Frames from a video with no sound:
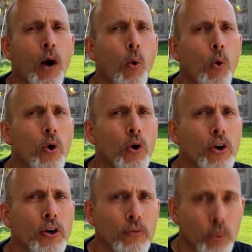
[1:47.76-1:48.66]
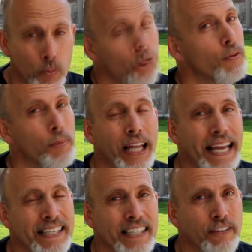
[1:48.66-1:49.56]
or remove the
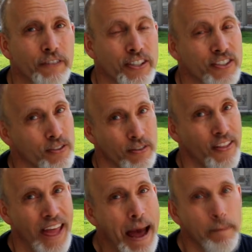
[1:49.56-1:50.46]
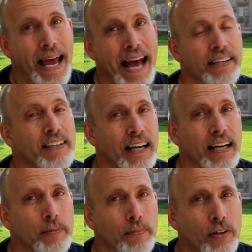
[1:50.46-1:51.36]
plant if it's that bad.
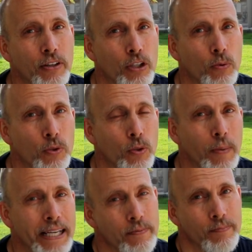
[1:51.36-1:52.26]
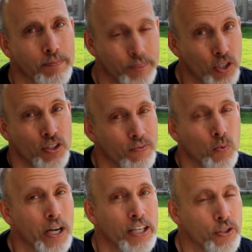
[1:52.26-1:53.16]
Um, you, you might just
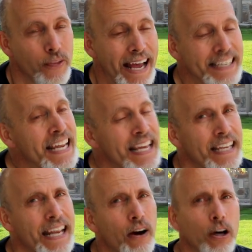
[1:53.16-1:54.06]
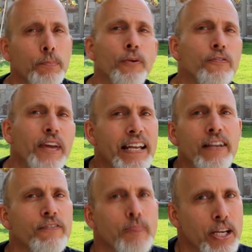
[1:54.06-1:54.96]
want to do that. Now, a
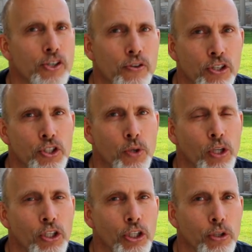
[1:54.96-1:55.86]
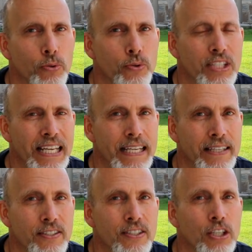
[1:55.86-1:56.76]
preventative measure that you can use
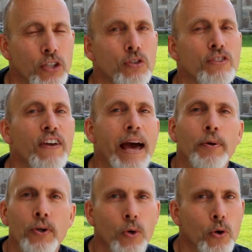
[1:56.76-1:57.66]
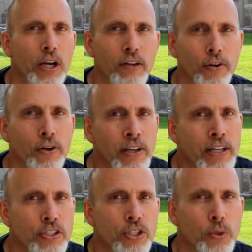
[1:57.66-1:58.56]
is to use fabric row cover
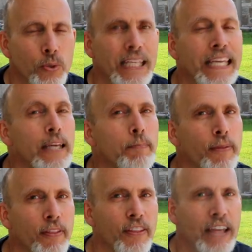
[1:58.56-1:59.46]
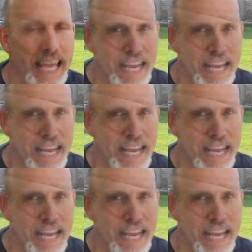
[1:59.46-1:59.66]
to keep the